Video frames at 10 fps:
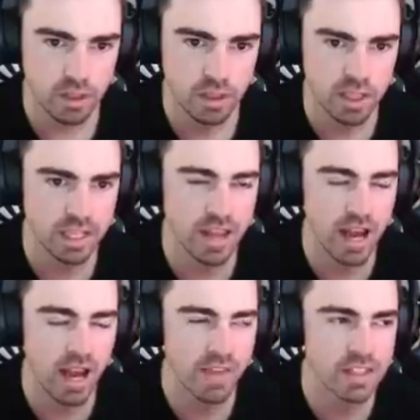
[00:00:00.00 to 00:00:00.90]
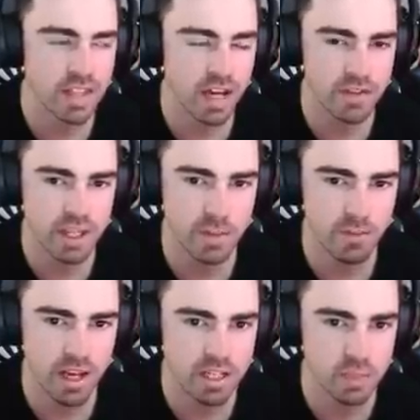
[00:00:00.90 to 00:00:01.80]
Like, at the start of a team
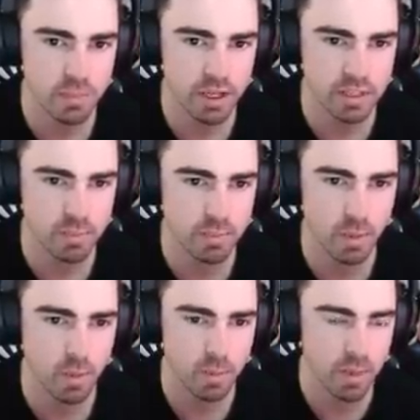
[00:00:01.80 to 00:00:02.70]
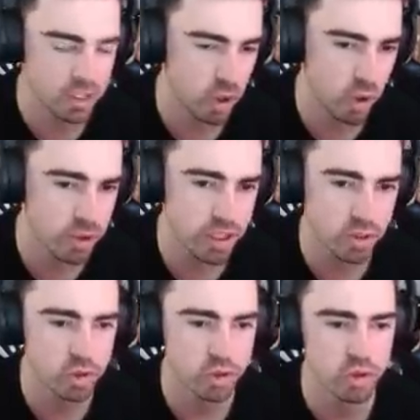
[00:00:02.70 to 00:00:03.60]
fight, he just pracks, hits Ghost
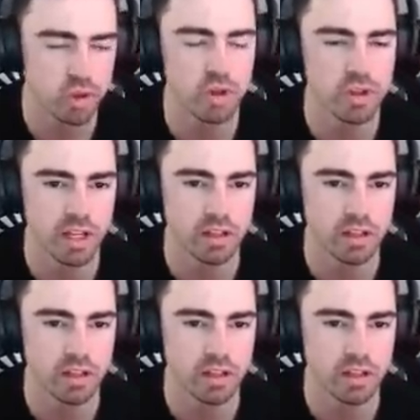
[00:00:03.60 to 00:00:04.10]
and you know you're done.